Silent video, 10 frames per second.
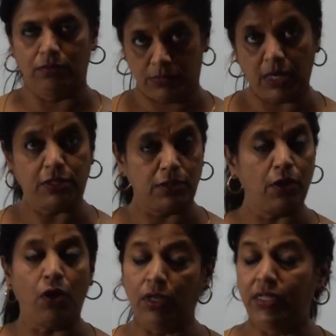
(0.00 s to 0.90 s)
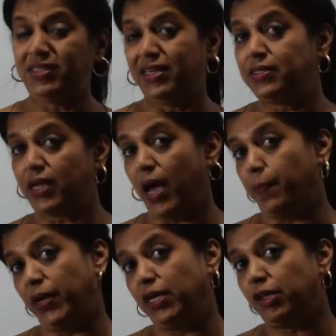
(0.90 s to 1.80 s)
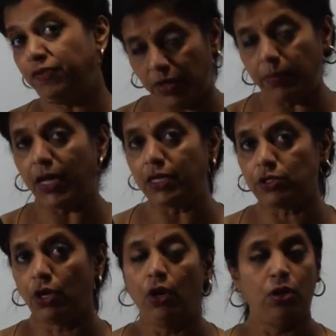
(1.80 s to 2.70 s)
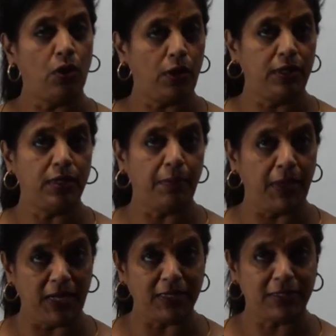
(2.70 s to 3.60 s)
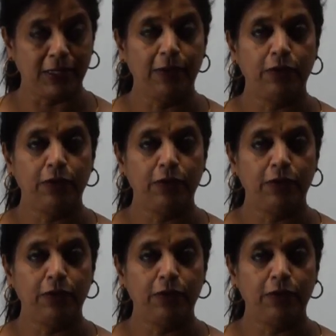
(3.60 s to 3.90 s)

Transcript: That's all these things are happening in the females, not in the males.